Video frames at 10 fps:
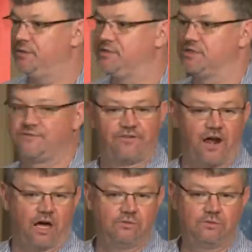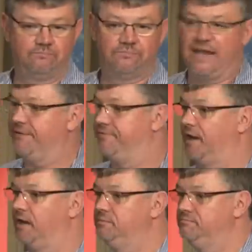uses flow,
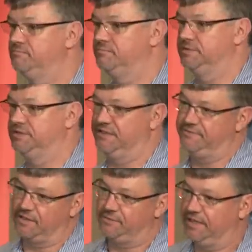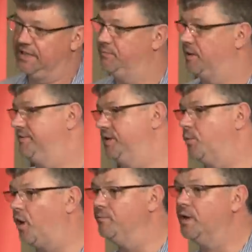NetFlow, C flow D, whatever you
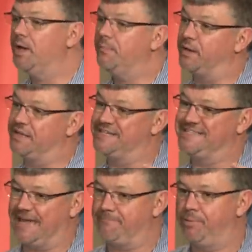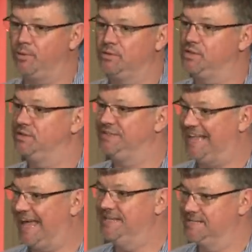want, but it's sampled
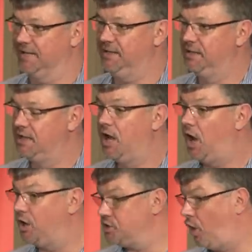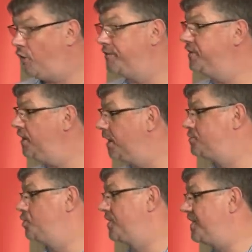data, often up
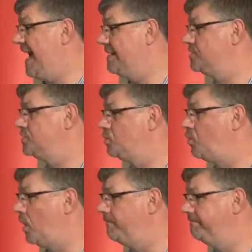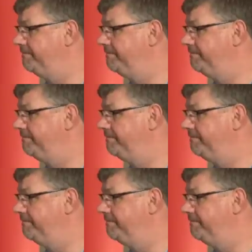to a thousand to one.